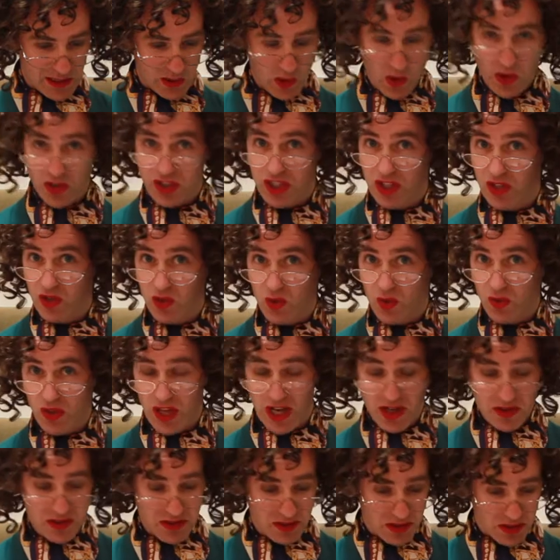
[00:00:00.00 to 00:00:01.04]
launch in
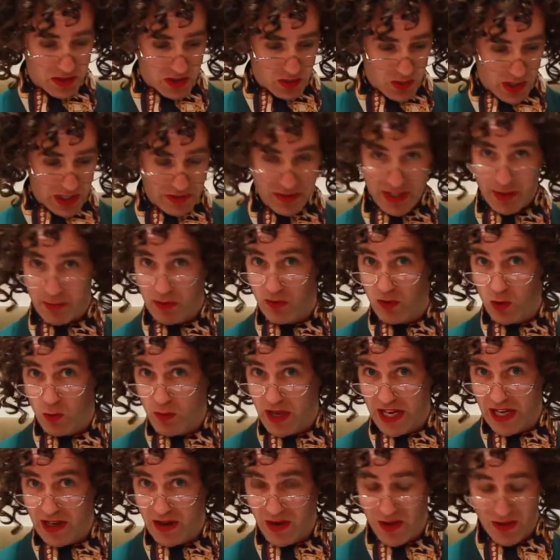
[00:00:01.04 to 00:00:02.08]
2012, some of you
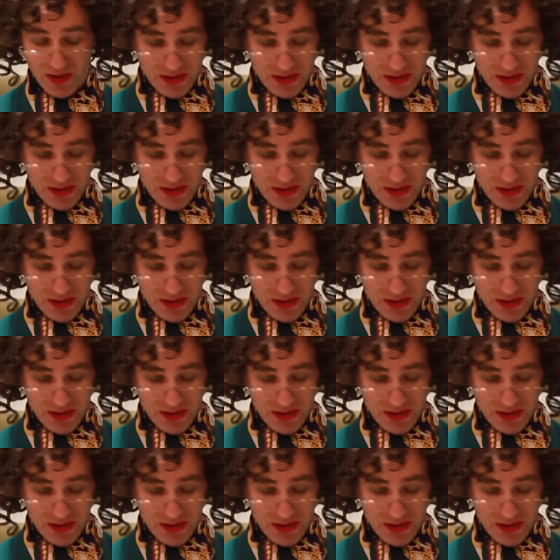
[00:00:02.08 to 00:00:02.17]
may know